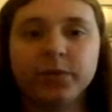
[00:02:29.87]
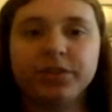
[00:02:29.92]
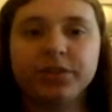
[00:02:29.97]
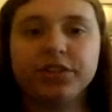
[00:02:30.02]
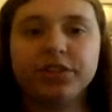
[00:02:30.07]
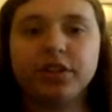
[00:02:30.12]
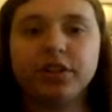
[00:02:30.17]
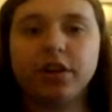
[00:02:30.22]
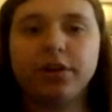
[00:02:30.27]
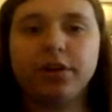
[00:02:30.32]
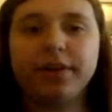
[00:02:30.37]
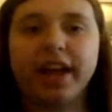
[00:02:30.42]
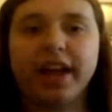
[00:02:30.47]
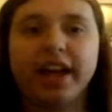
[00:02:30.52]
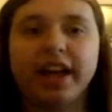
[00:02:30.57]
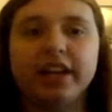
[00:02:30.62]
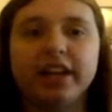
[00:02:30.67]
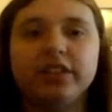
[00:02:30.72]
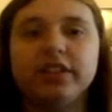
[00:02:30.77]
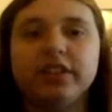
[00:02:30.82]

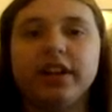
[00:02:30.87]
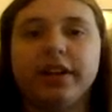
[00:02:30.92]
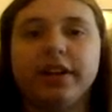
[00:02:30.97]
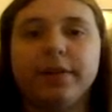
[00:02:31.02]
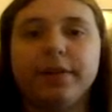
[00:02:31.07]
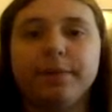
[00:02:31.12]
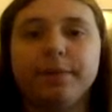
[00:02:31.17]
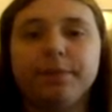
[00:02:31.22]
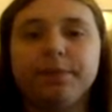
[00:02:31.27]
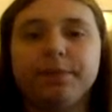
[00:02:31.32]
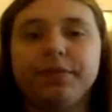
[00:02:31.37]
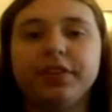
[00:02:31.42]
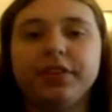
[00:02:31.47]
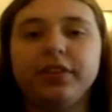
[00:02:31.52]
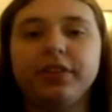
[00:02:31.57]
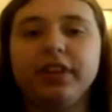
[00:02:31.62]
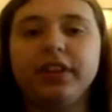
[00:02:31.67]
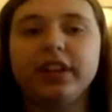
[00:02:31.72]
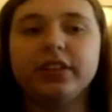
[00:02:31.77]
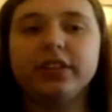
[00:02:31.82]
The
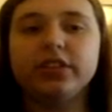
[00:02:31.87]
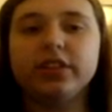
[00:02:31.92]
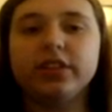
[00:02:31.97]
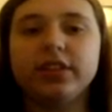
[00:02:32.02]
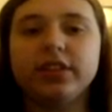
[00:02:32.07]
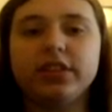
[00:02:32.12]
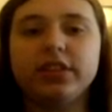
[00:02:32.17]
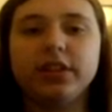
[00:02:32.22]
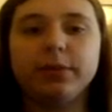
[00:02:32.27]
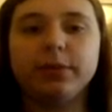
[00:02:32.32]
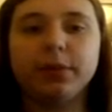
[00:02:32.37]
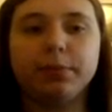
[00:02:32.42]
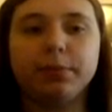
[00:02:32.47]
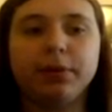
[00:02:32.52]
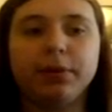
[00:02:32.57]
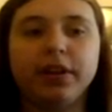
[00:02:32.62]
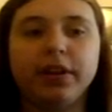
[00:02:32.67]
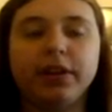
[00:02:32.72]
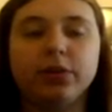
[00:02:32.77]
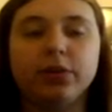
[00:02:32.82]
leaders of the team are
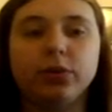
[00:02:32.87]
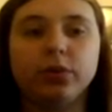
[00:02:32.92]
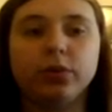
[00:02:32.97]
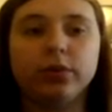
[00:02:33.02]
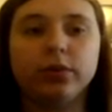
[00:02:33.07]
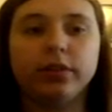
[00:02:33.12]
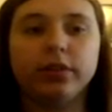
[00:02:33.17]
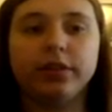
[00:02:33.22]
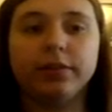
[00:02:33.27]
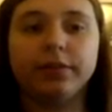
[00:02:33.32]
pretty cool.